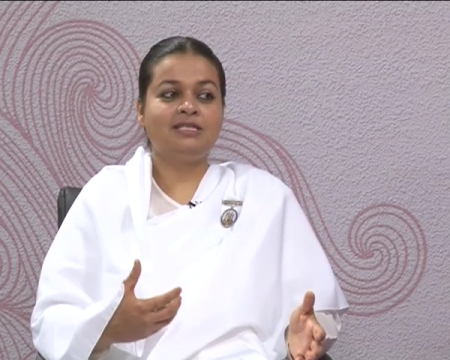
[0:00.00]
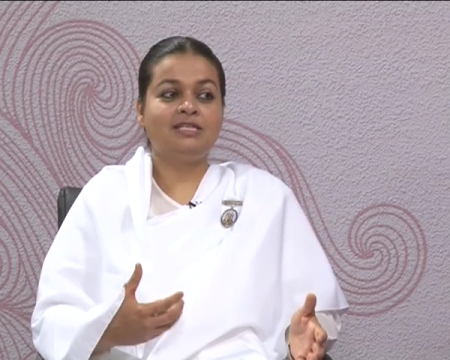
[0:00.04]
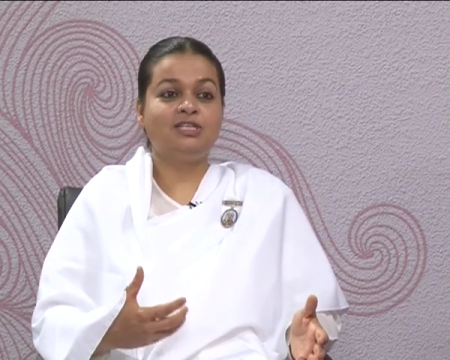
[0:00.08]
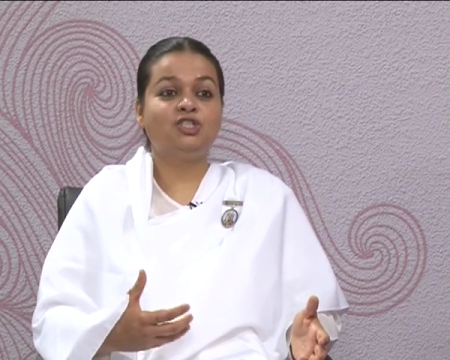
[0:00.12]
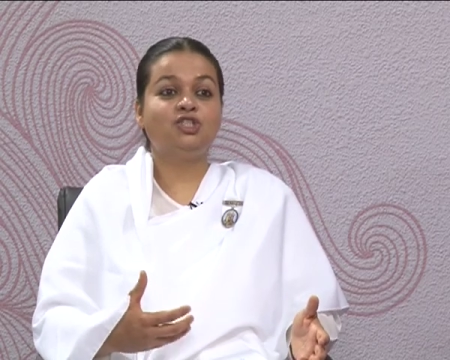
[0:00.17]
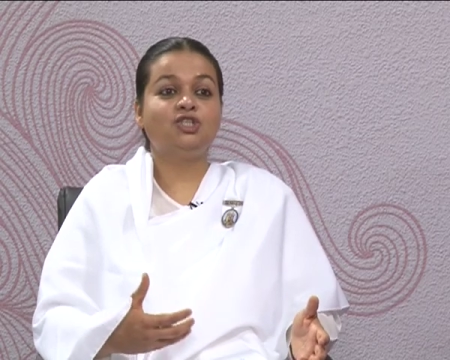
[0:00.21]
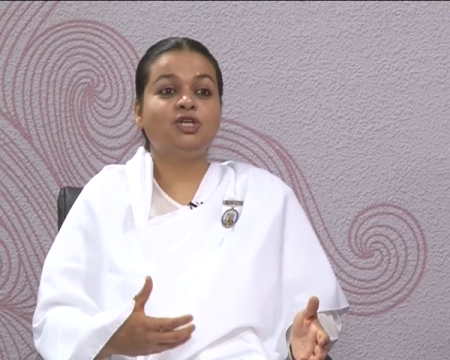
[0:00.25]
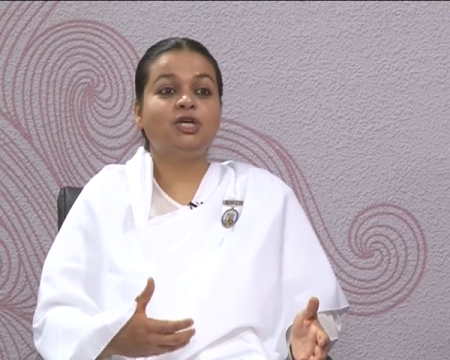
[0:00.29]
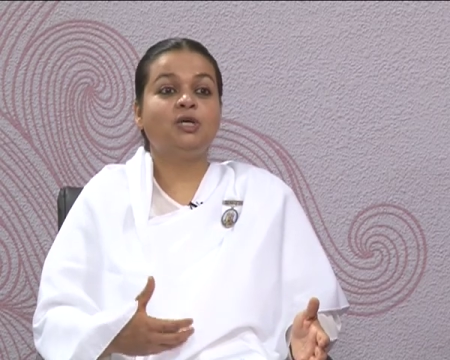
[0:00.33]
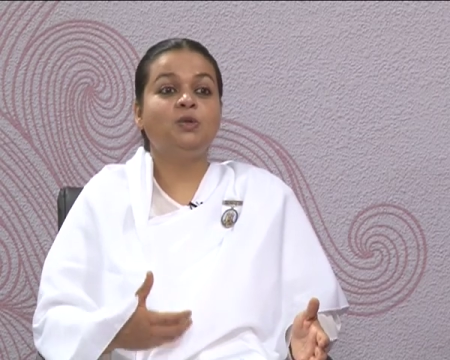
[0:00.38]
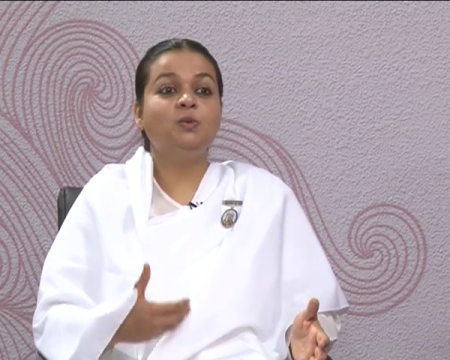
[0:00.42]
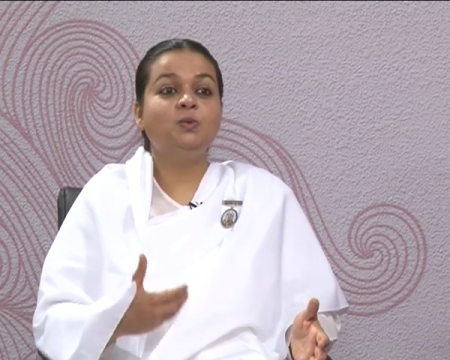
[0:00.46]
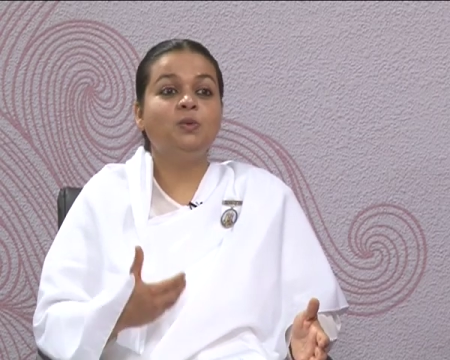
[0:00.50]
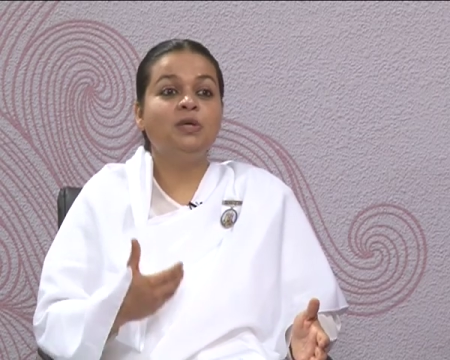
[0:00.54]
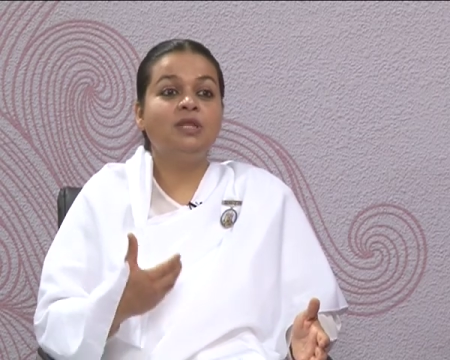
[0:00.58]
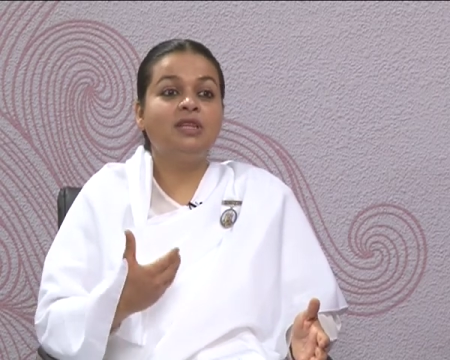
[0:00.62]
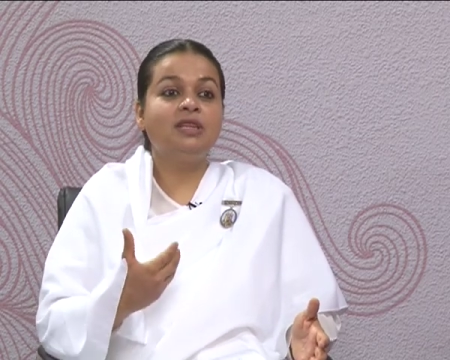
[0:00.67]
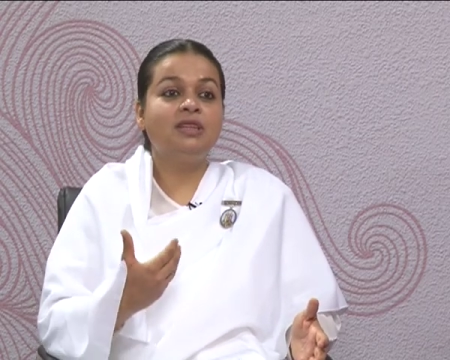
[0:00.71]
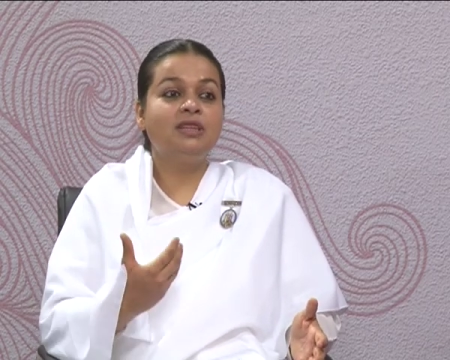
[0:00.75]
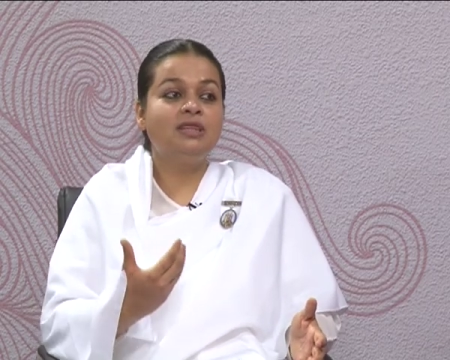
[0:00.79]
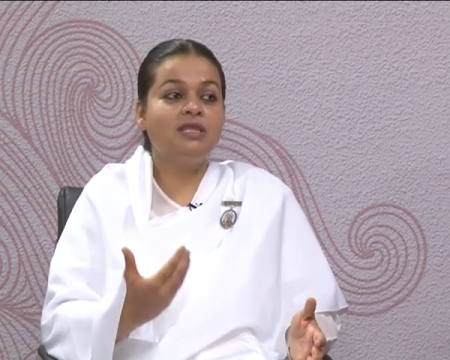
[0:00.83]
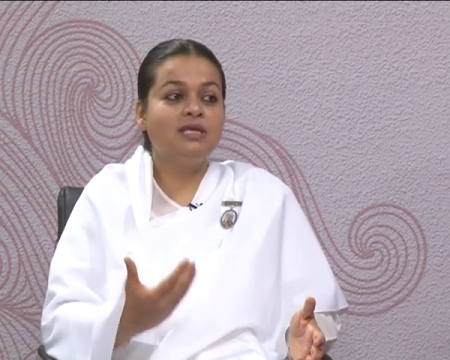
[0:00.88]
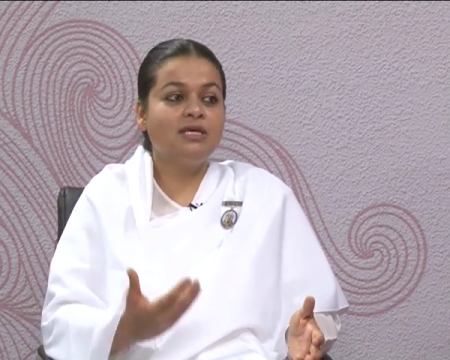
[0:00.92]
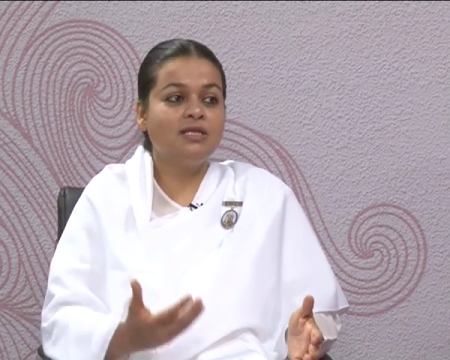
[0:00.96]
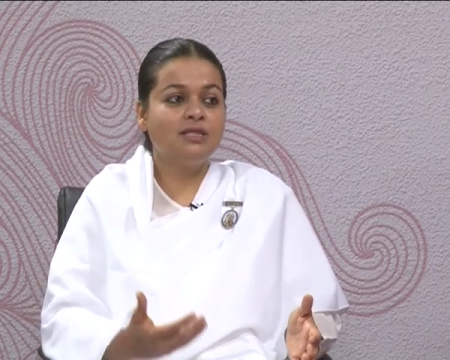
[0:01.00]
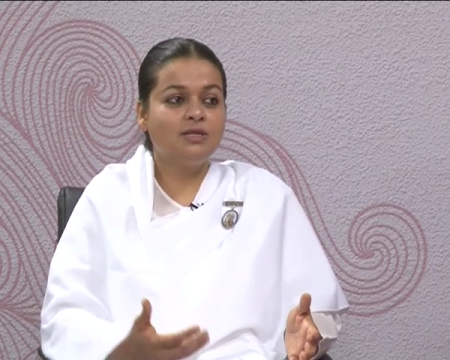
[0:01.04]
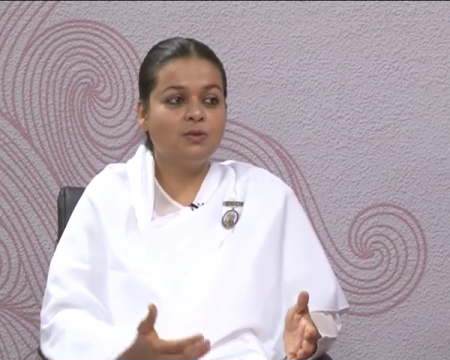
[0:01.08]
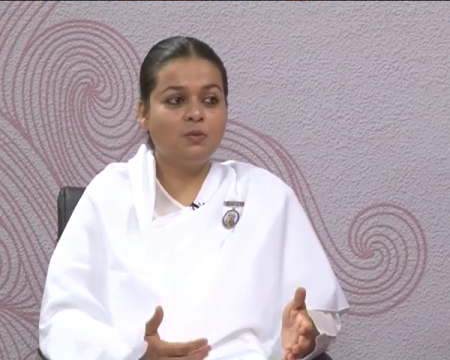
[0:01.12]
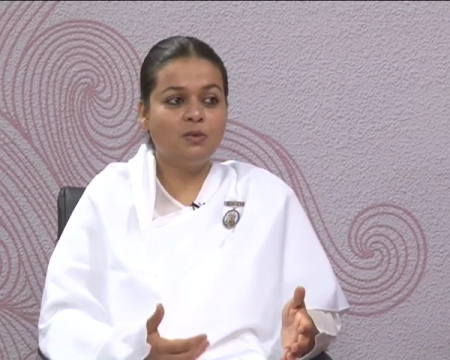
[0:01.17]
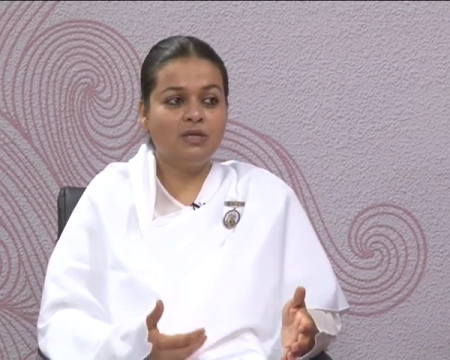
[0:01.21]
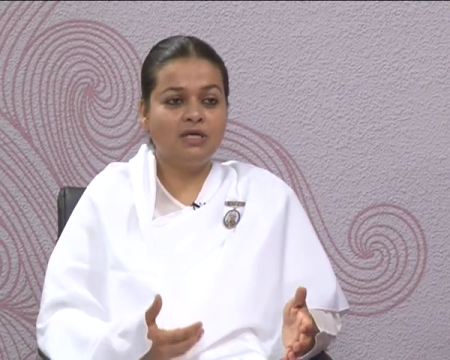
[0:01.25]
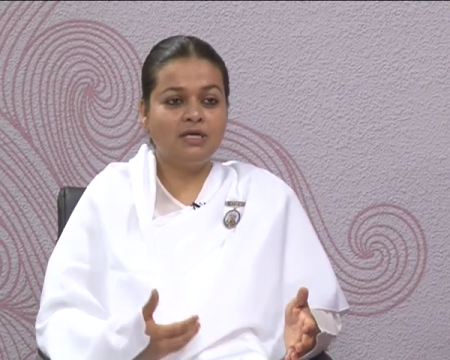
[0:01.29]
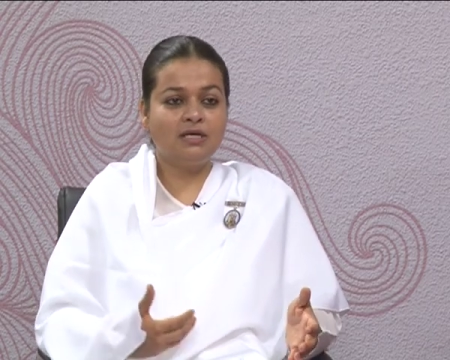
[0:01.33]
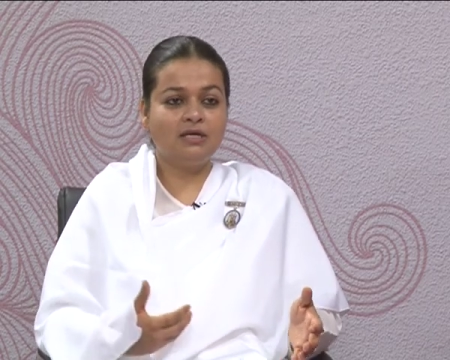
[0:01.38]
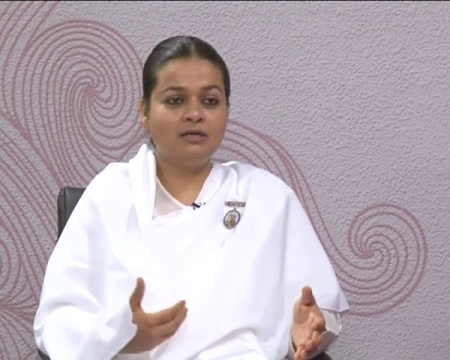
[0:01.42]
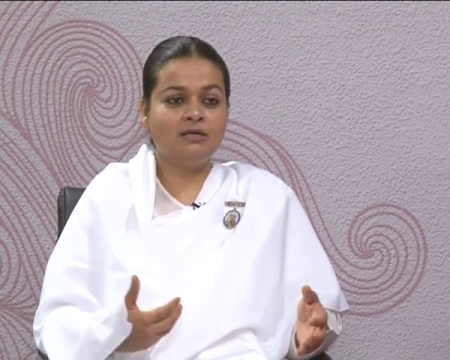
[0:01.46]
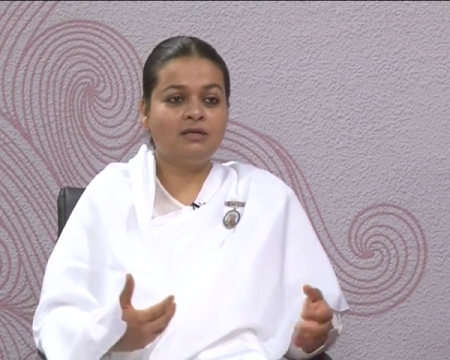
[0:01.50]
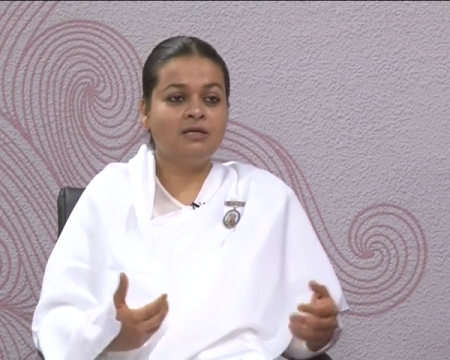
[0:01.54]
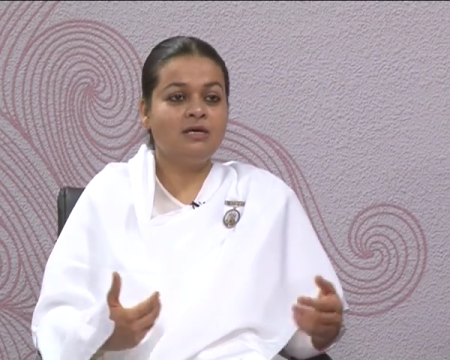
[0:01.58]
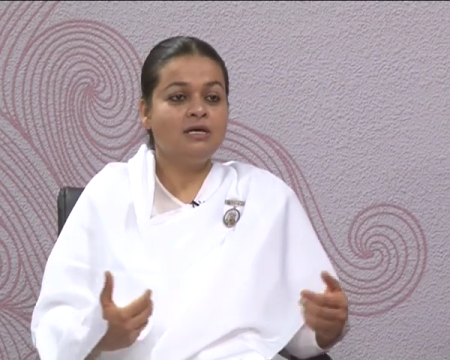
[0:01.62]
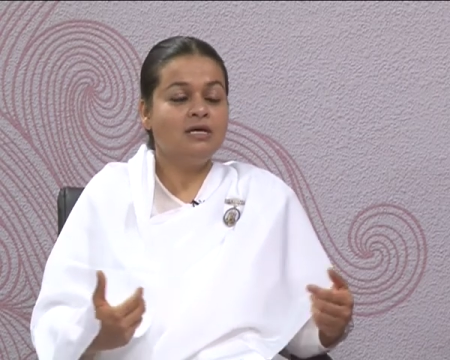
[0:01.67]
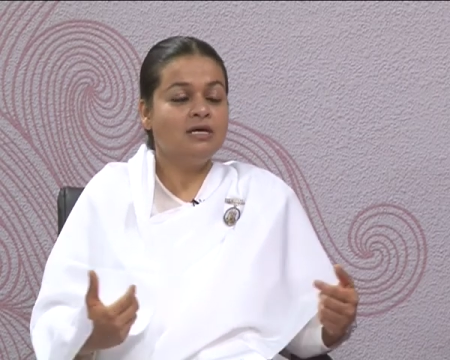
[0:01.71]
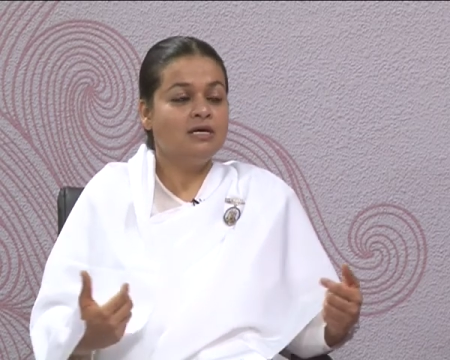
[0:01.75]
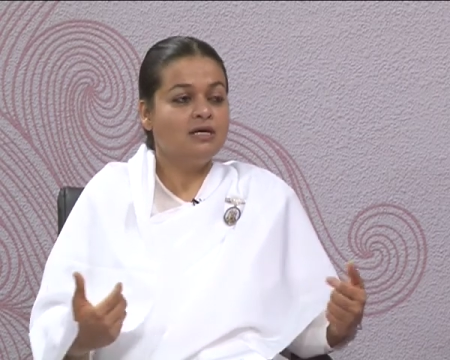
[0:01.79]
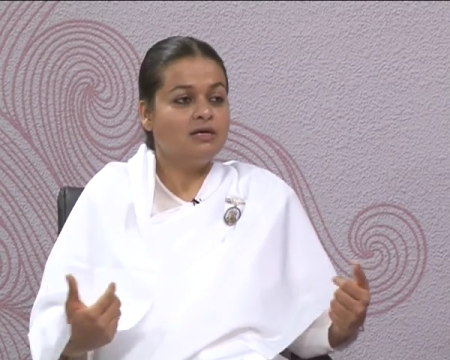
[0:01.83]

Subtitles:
the genuine thing that we can,